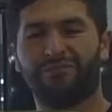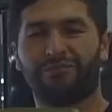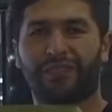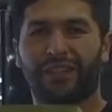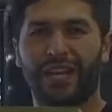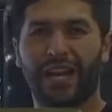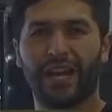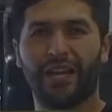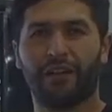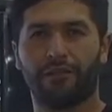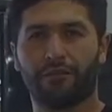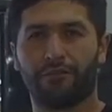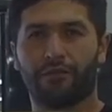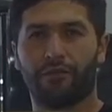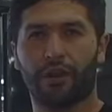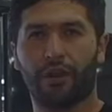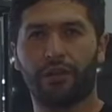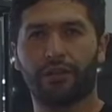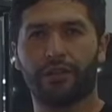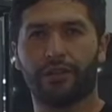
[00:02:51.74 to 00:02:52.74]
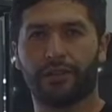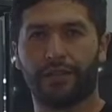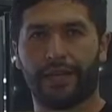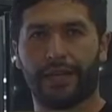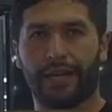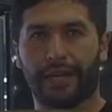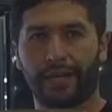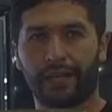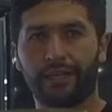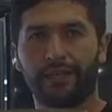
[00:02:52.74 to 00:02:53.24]
kind of rock
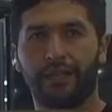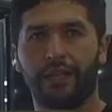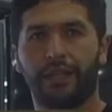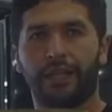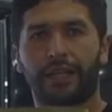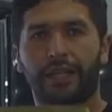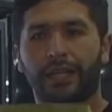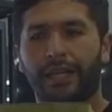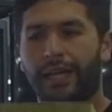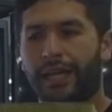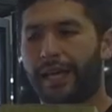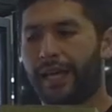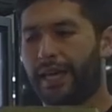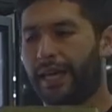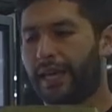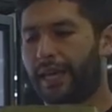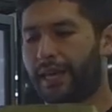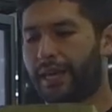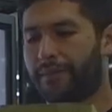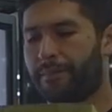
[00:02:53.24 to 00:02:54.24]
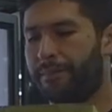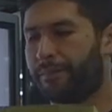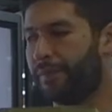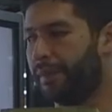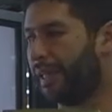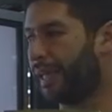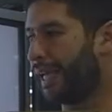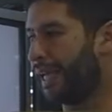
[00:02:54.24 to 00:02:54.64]
style. And